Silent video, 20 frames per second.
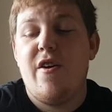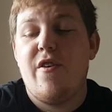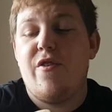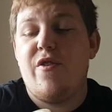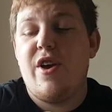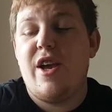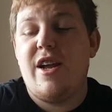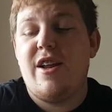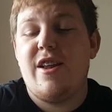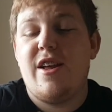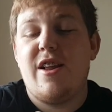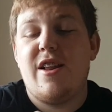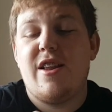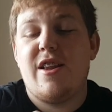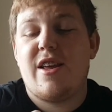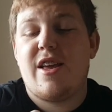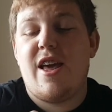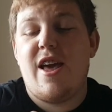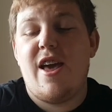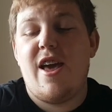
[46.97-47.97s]

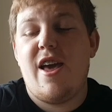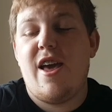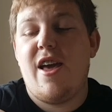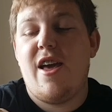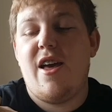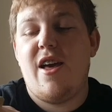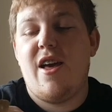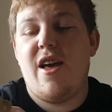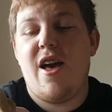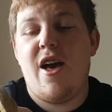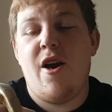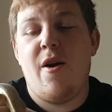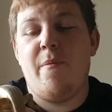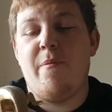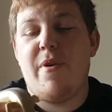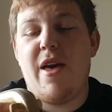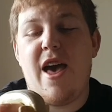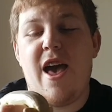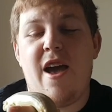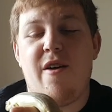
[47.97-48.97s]
feeding, care,
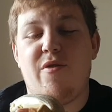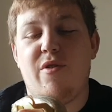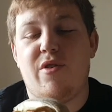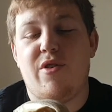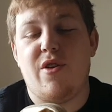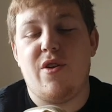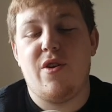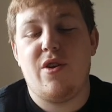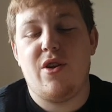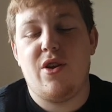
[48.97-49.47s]
and everything.